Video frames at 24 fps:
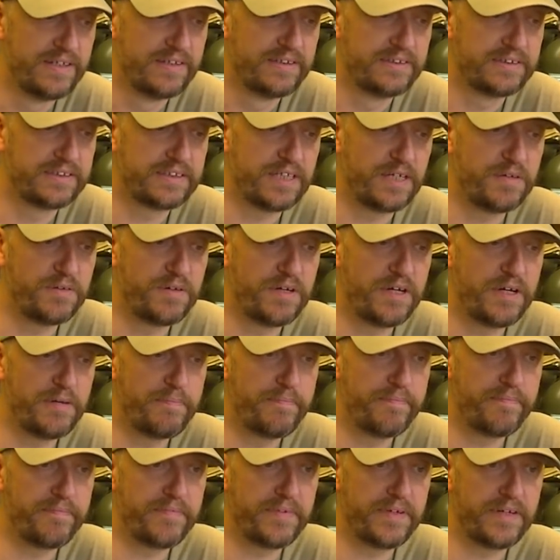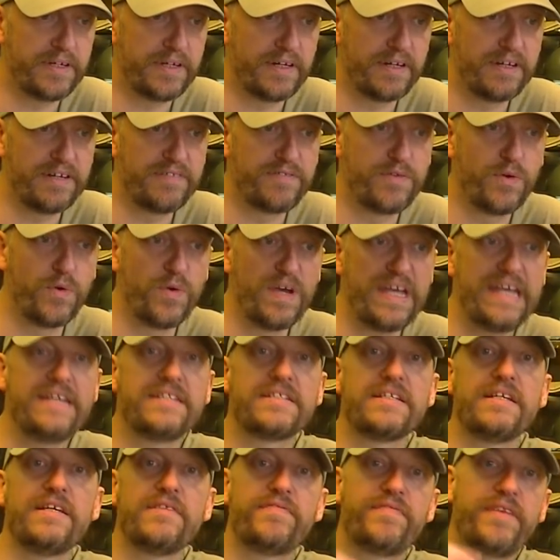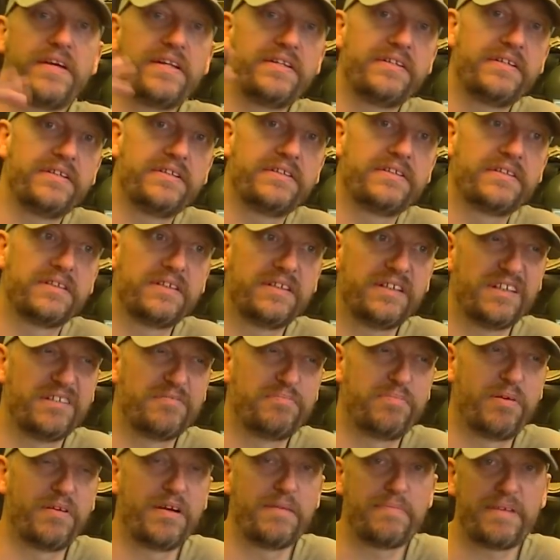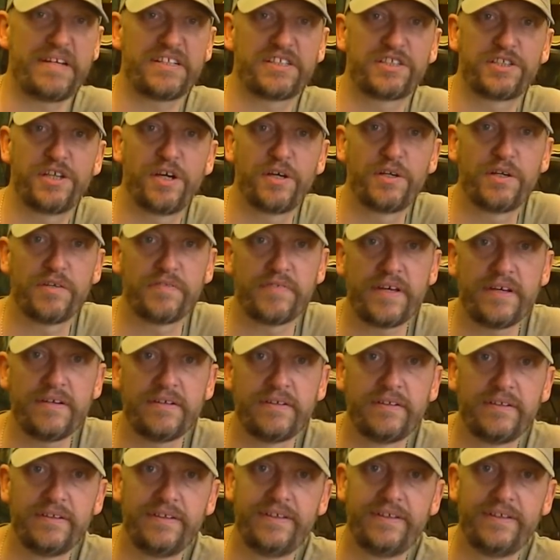So you know, if you're easily offended, you know, probably best turn off now.